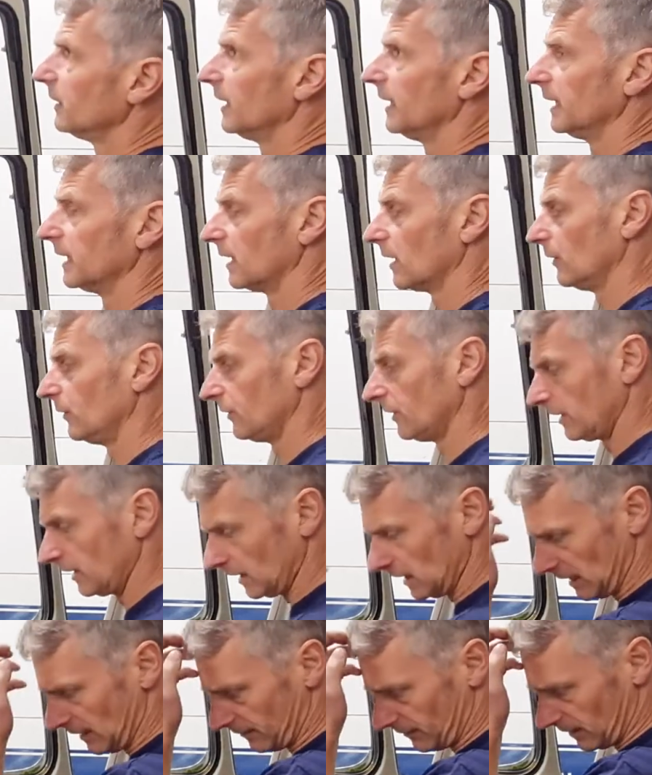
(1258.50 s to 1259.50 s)
and it goes in
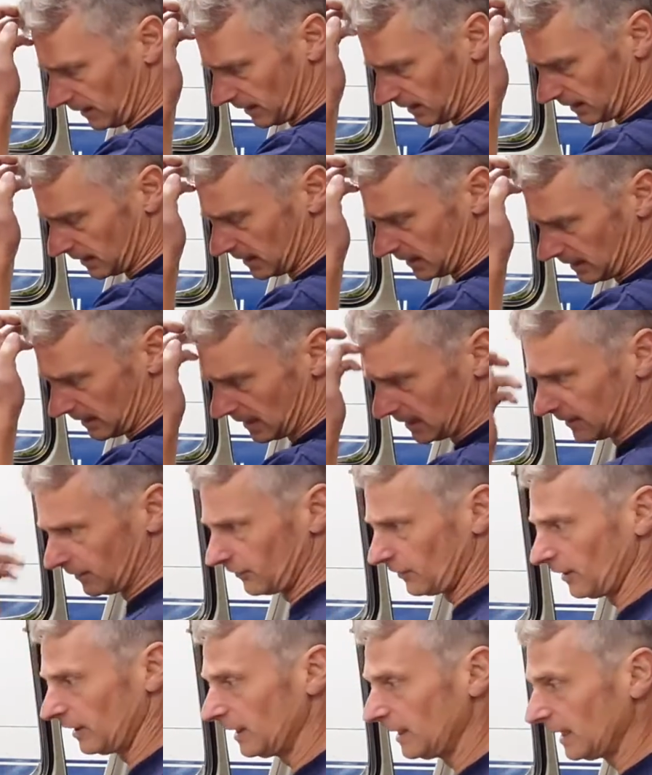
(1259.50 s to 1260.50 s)
there lovely.
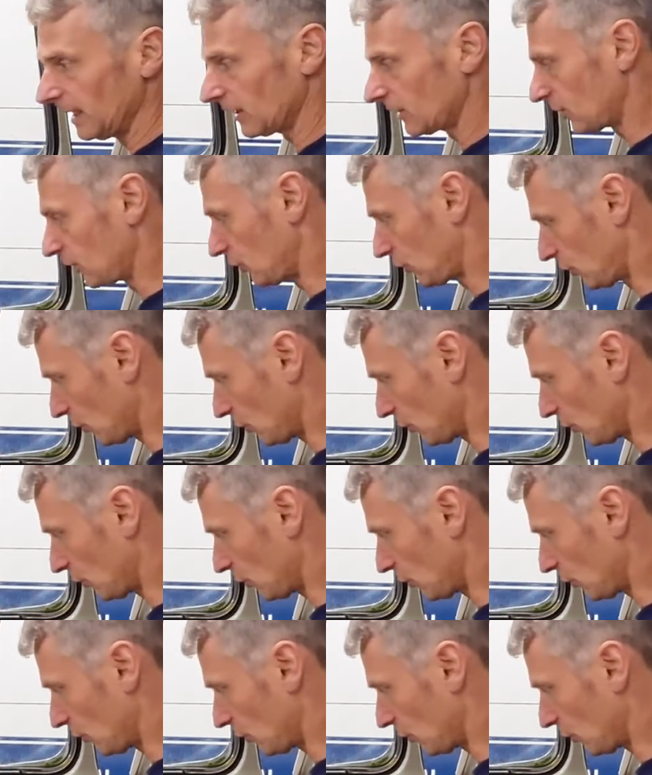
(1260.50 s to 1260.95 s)
So the next